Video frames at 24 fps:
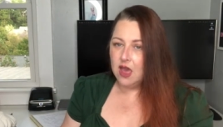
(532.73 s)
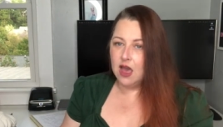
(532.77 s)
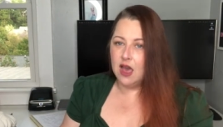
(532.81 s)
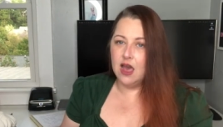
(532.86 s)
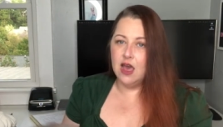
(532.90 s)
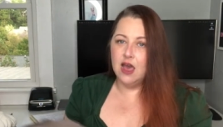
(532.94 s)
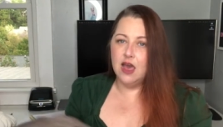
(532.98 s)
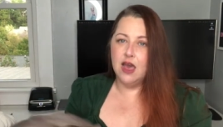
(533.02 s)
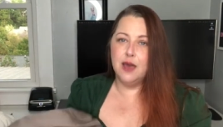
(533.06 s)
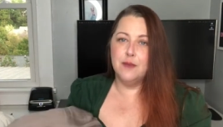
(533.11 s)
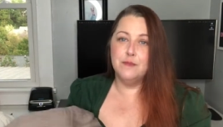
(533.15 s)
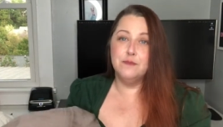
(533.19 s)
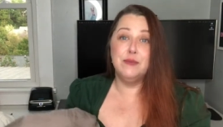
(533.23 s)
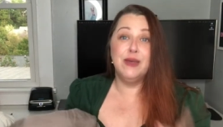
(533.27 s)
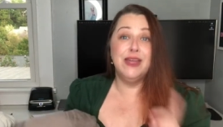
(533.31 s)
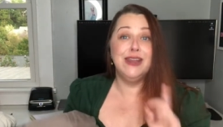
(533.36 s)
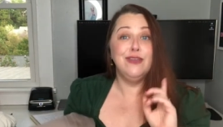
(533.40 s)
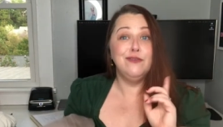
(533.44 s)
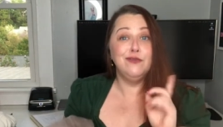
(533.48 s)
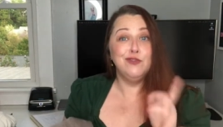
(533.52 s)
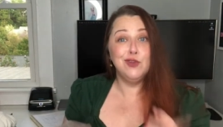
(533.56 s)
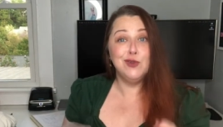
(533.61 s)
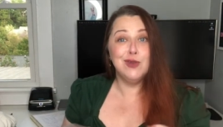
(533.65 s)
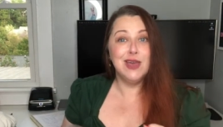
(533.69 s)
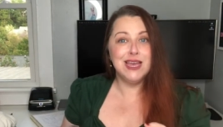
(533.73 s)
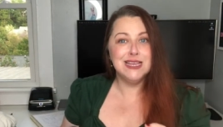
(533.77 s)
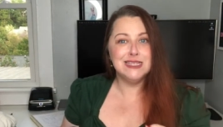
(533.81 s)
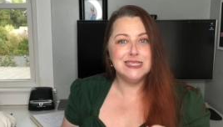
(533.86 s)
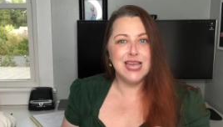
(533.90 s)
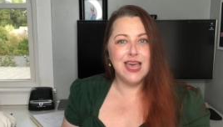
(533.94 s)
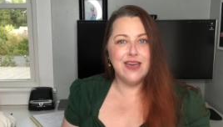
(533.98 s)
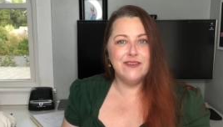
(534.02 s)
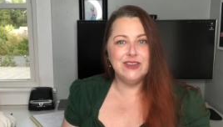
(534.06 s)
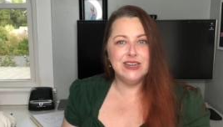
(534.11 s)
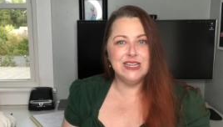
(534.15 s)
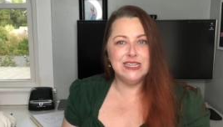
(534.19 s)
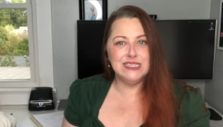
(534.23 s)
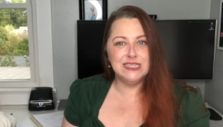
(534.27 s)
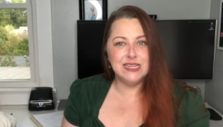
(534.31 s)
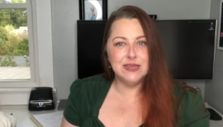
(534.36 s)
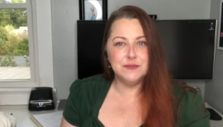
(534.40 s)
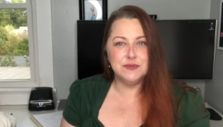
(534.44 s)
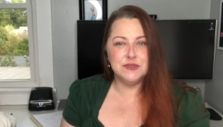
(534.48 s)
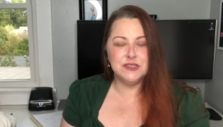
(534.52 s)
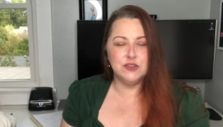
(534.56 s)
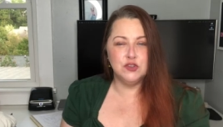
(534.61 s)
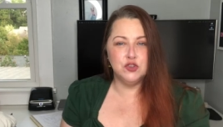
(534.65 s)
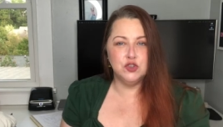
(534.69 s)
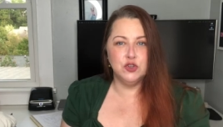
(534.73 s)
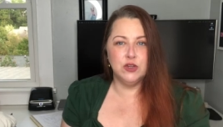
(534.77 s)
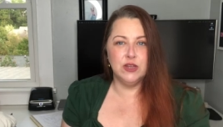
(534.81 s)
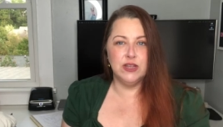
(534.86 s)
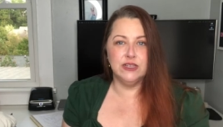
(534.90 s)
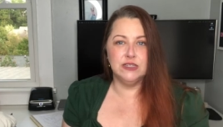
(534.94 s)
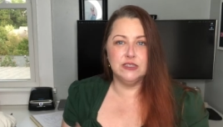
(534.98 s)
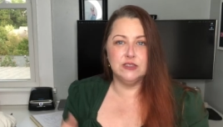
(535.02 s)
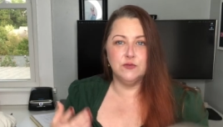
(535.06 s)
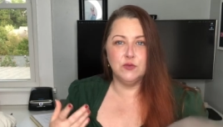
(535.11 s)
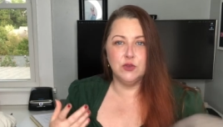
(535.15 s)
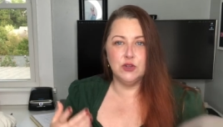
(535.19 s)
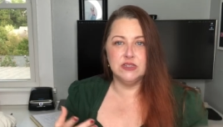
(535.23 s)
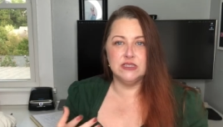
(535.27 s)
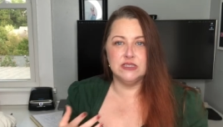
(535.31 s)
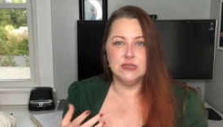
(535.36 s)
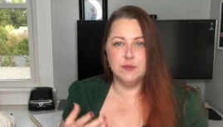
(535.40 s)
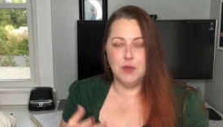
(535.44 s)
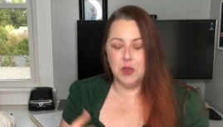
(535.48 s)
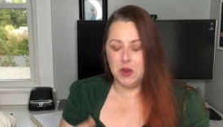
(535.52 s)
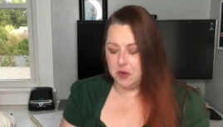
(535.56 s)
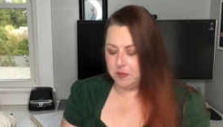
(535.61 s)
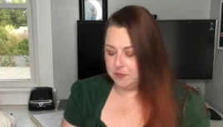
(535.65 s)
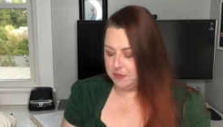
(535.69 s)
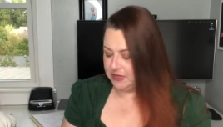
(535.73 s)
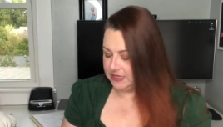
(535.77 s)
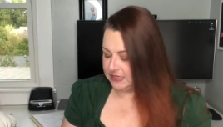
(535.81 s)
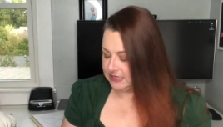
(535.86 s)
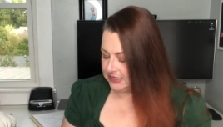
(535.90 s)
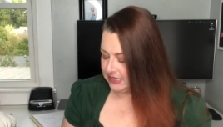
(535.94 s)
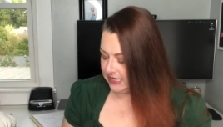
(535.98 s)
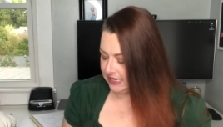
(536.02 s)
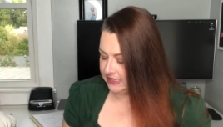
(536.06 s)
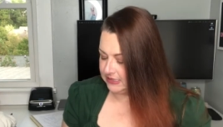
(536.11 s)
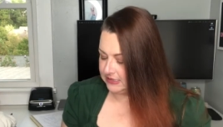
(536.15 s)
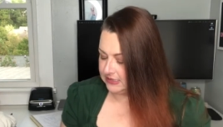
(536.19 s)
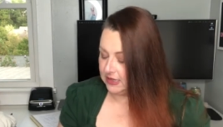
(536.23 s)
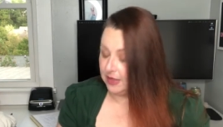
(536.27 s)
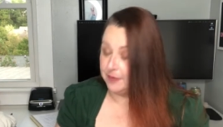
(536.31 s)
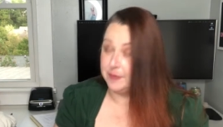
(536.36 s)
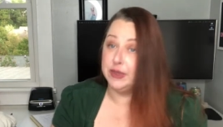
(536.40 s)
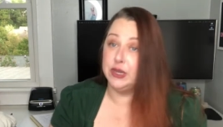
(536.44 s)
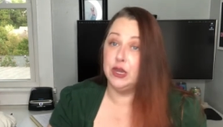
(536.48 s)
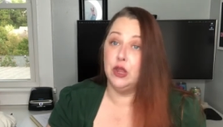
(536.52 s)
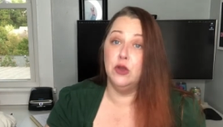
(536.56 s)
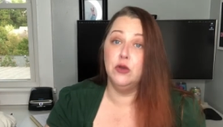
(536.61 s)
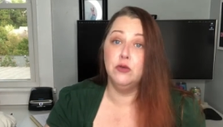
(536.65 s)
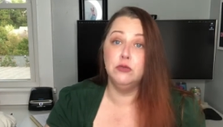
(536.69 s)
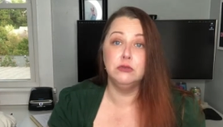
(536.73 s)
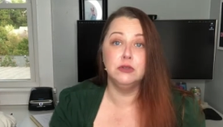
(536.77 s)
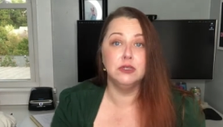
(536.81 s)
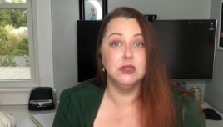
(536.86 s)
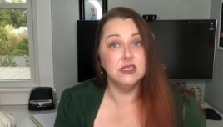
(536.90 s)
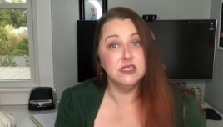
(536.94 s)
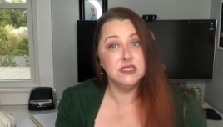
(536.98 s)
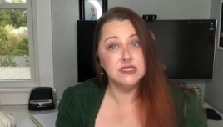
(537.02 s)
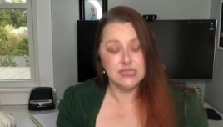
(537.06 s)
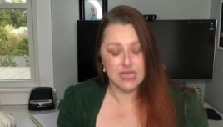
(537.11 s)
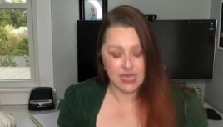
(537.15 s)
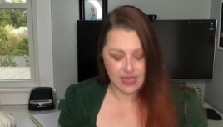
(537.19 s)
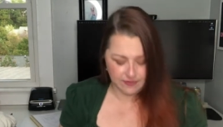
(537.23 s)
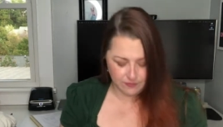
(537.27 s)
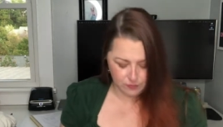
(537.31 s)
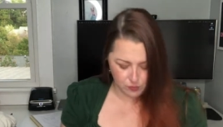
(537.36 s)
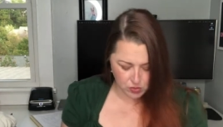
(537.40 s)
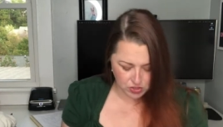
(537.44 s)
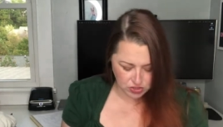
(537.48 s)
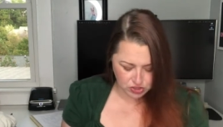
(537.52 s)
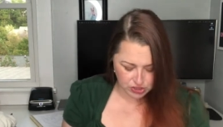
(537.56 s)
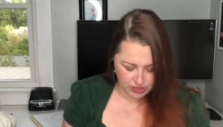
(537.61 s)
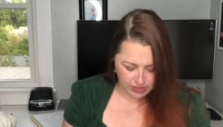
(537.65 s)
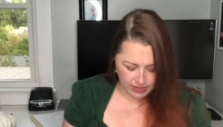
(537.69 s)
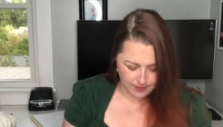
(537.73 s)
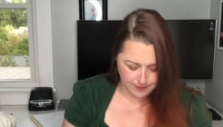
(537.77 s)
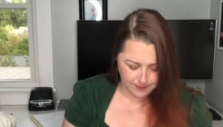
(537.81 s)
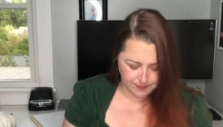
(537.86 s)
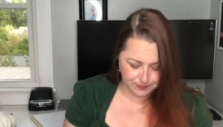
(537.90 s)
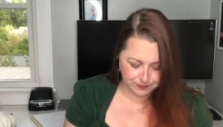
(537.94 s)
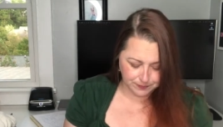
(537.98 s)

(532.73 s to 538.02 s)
But if you guys have any tips and tricks for some armpit stains, let me know, because I haven't washed it yet.